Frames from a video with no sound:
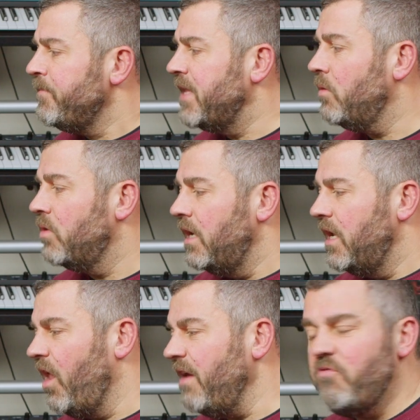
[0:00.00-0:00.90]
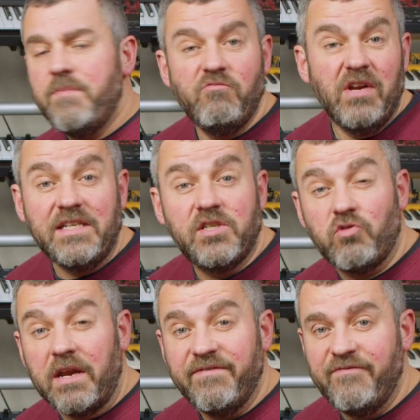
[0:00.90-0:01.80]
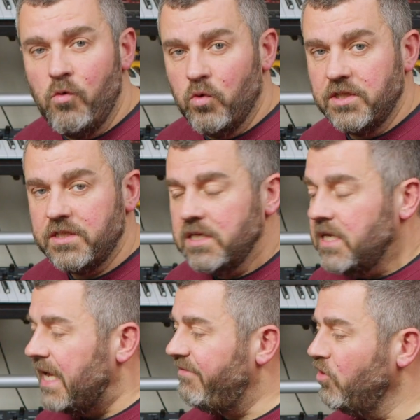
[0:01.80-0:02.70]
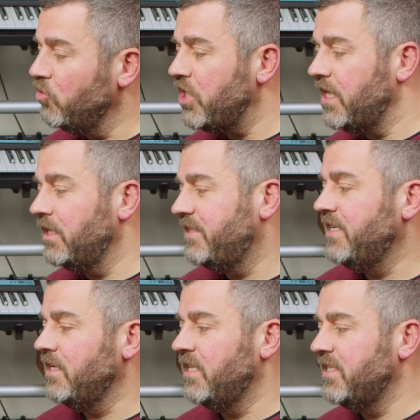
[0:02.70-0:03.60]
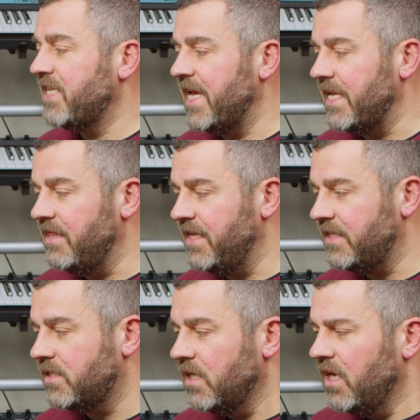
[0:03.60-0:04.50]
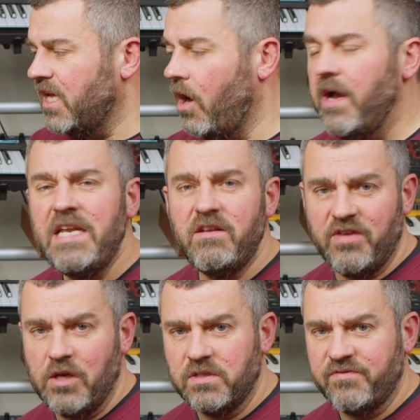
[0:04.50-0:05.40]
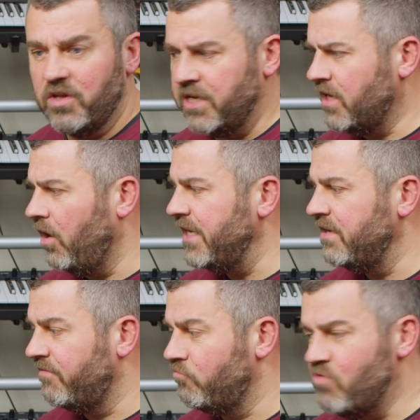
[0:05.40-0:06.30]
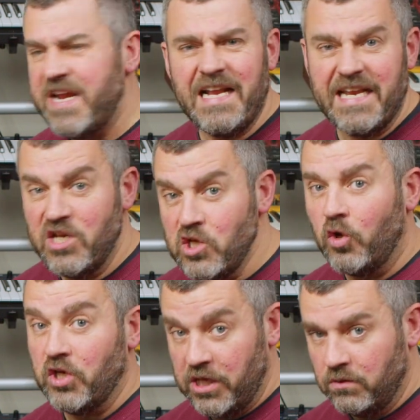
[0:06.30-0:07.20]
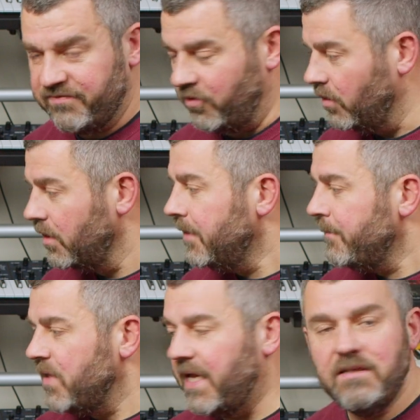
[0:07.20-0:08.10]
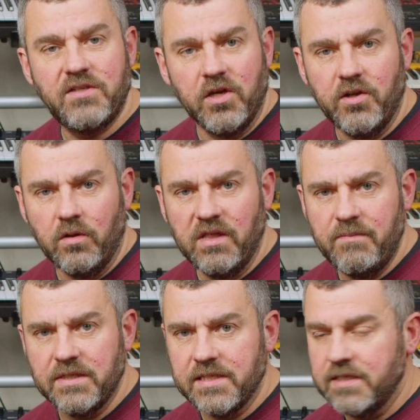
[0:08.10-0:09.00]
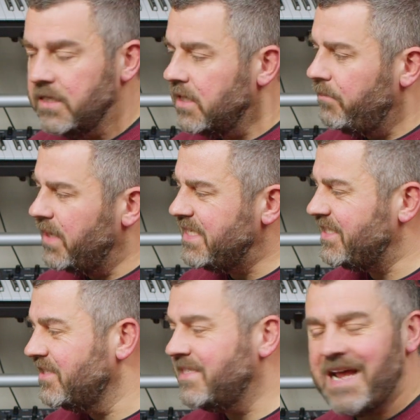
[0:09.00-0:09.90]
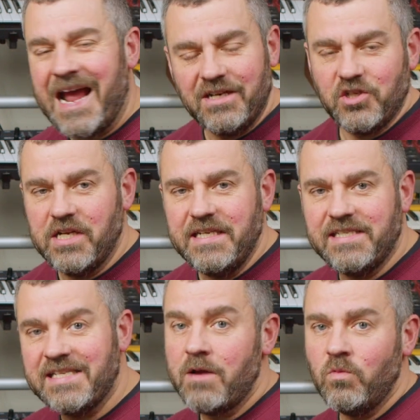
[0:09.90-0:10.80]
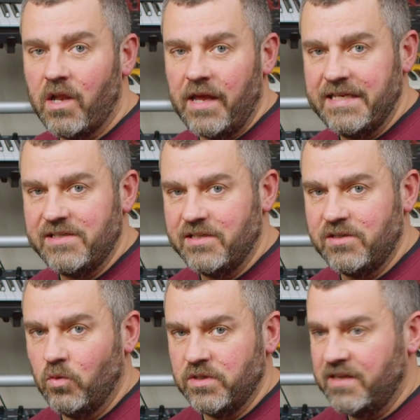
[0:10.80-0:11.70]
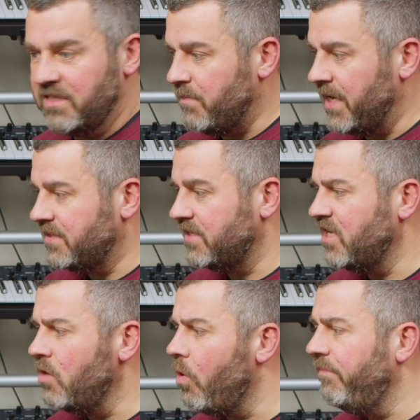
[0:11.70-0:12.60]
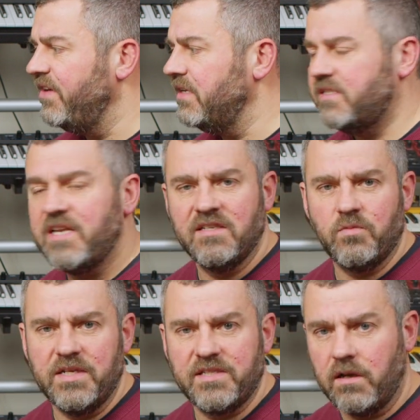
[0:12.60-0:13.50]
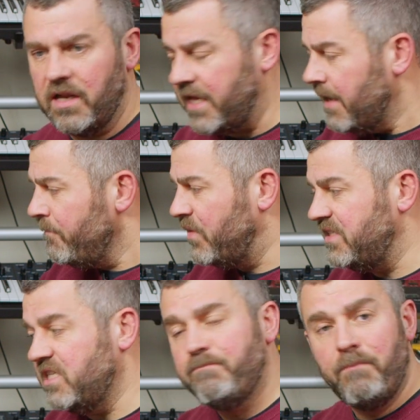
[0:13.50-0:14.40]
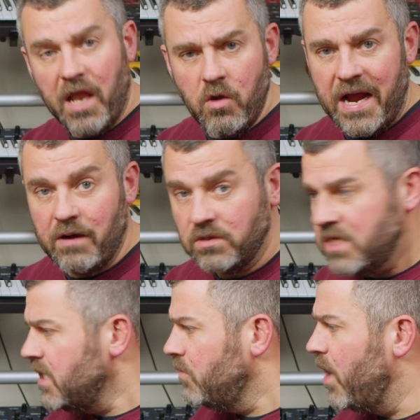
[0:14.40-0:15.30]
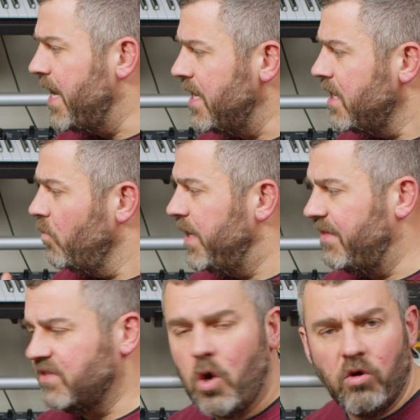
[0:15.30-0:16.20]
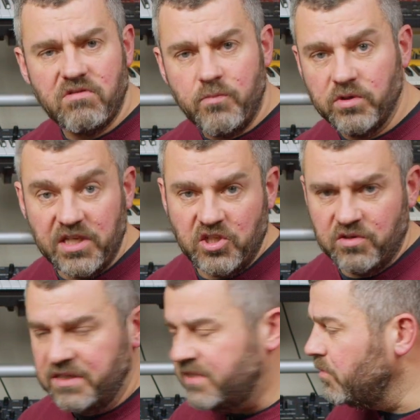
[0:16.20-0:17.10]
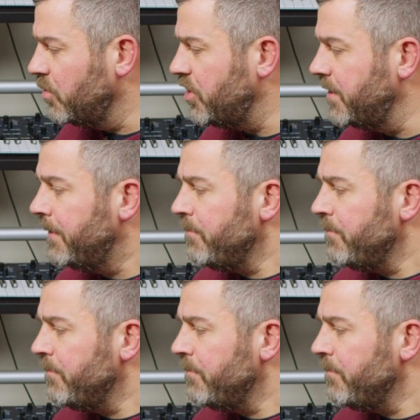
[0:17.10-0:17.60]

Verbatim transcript: Now, life would be really straightforward if Logic didn't contain this kind of useful and kind of really not useful internal limiter, but it doesn't actually sound like it's distorting this mix. There's no obvious sense where suddenly there's this blowout where we get this horrible digital distortion.